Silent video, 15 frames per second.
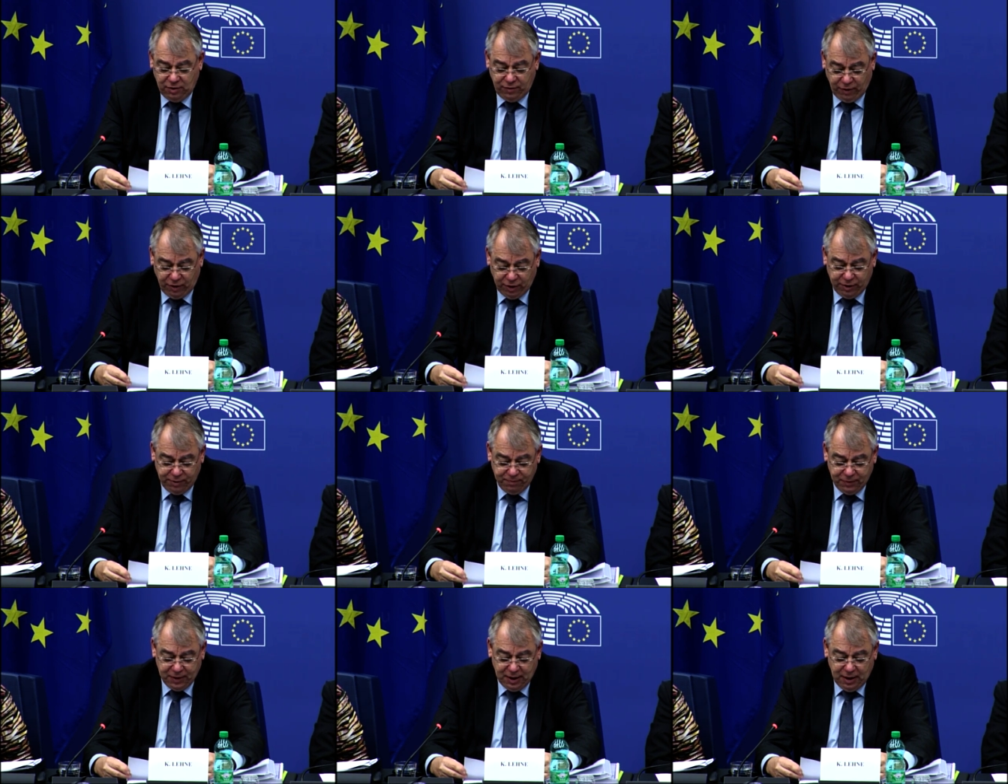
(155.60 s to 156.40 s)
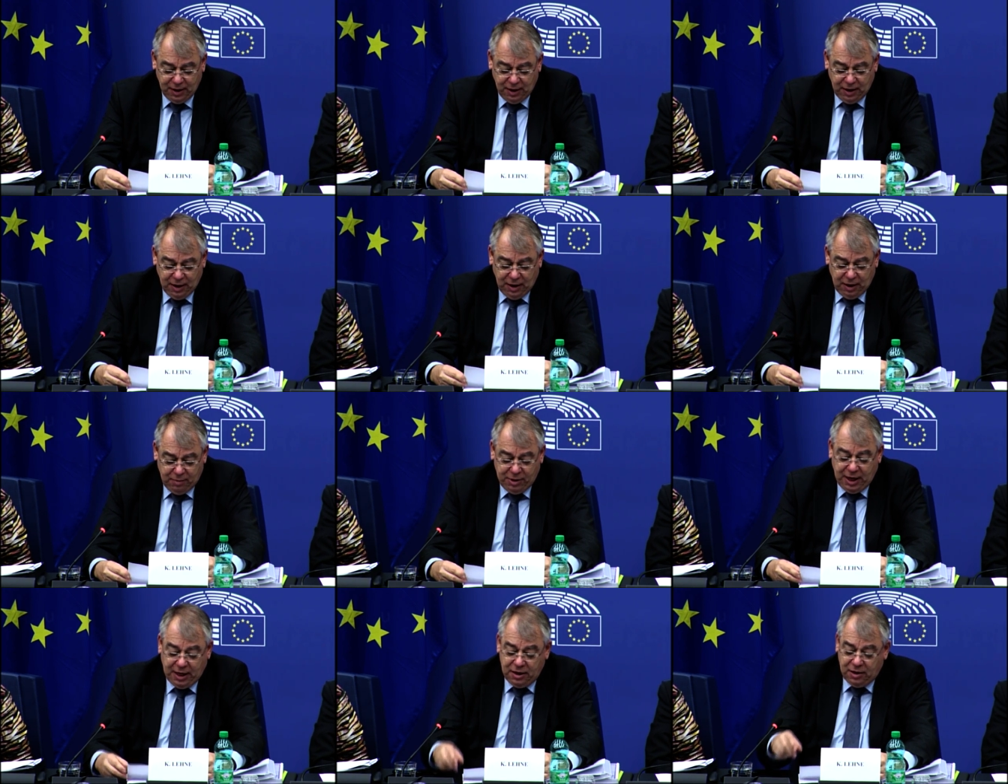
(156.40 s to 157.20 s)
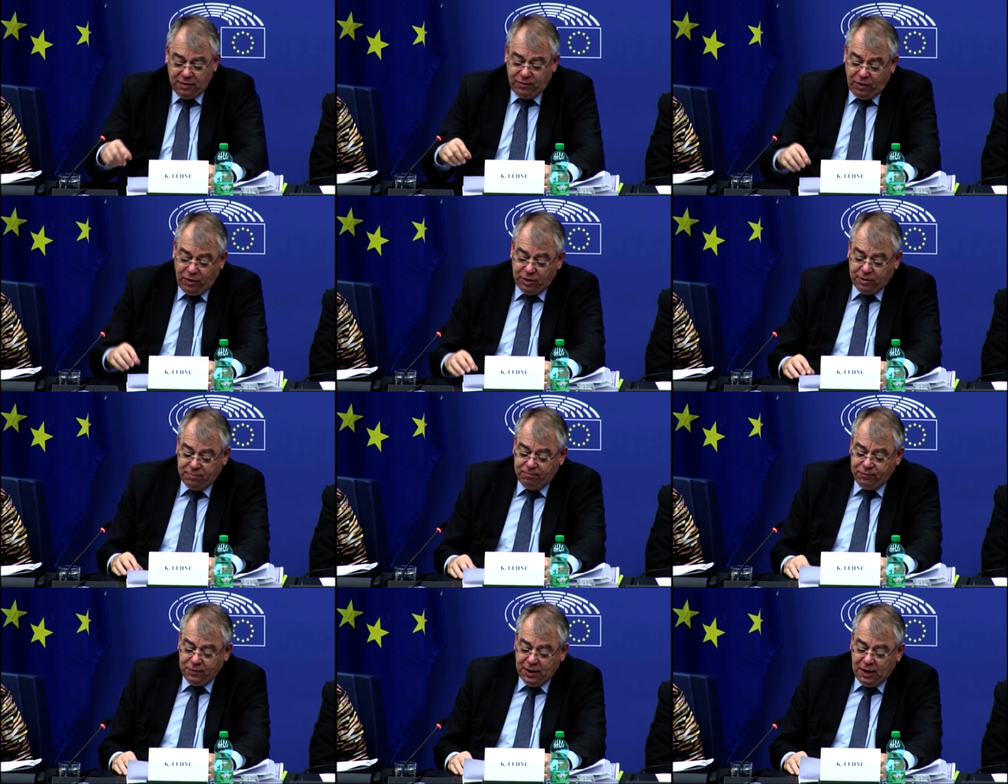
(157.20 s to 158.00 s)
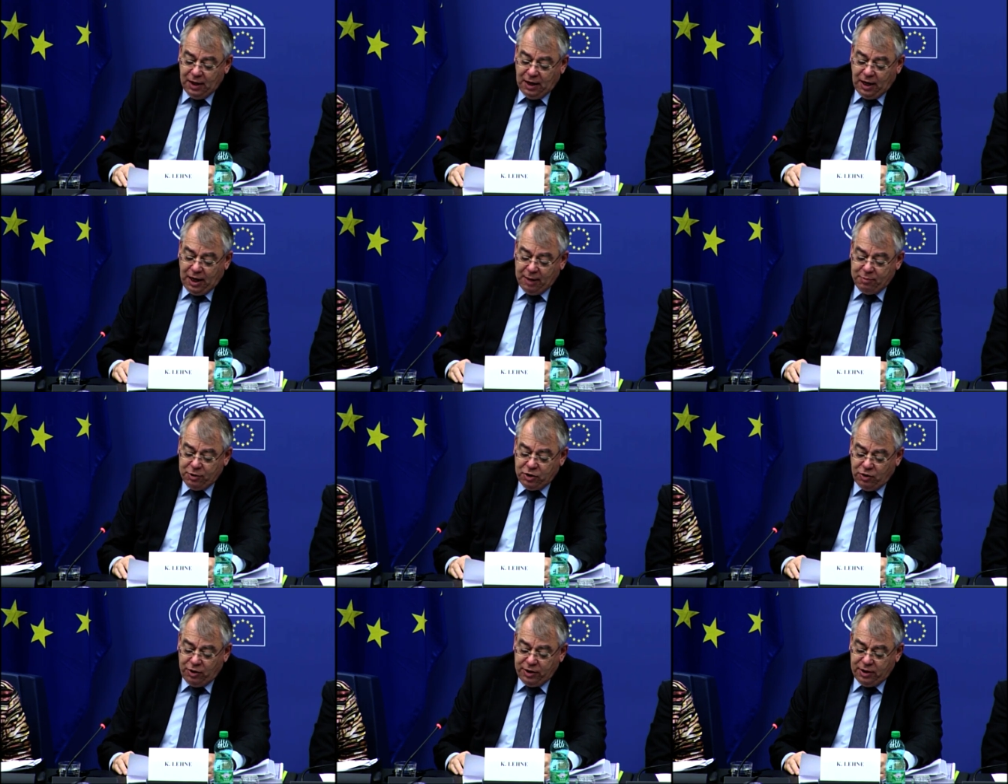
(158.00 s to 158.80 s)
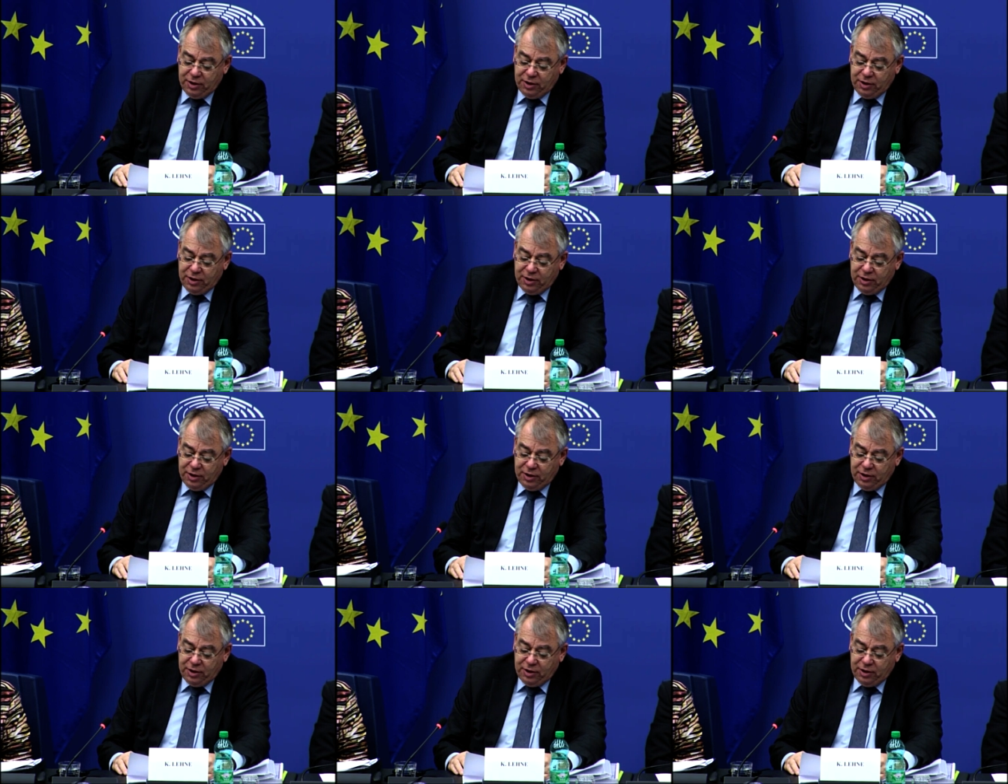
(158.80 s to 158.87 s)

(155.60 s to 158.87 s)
That's the second time in a row that we've done that.